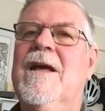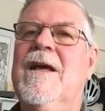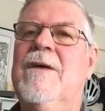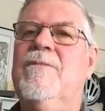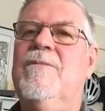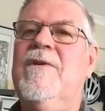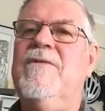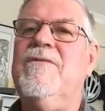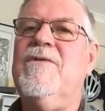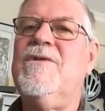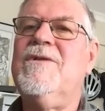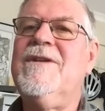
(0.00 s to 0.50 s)

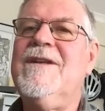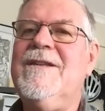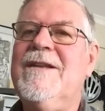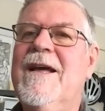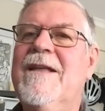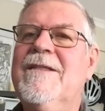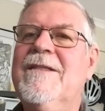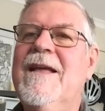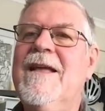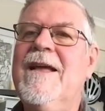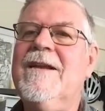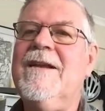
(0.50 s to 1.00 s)
We've already
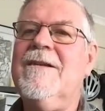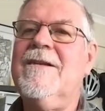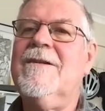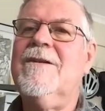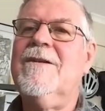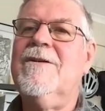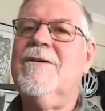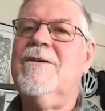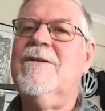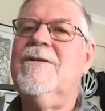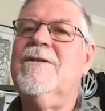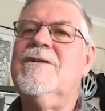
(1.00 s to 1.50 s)
done that
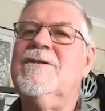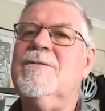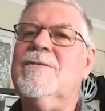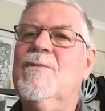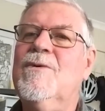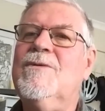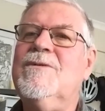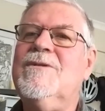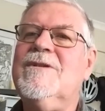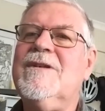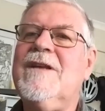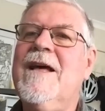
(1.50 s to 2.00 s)
on a
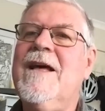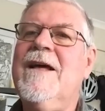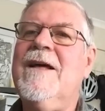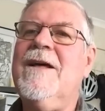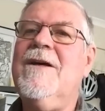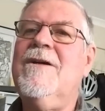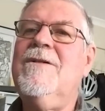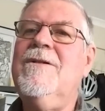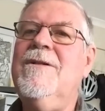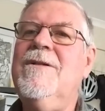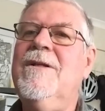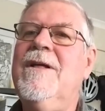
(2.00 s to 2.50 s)
small
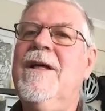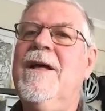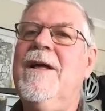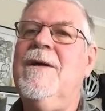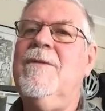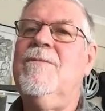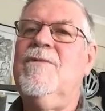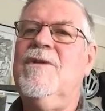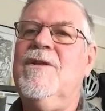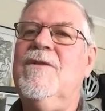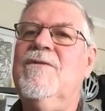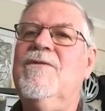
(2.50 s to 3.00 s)
scale
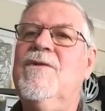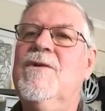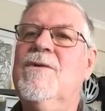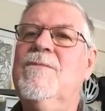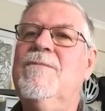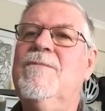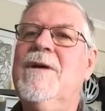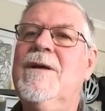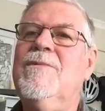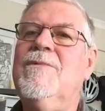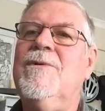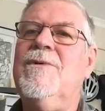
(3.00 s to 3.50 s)
with a few
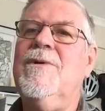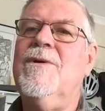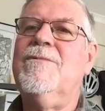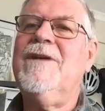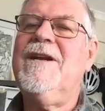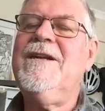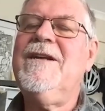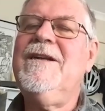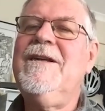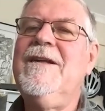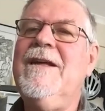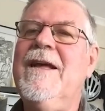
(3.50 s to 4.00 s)
people
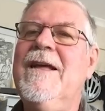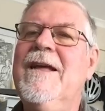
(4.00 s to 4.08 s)
already,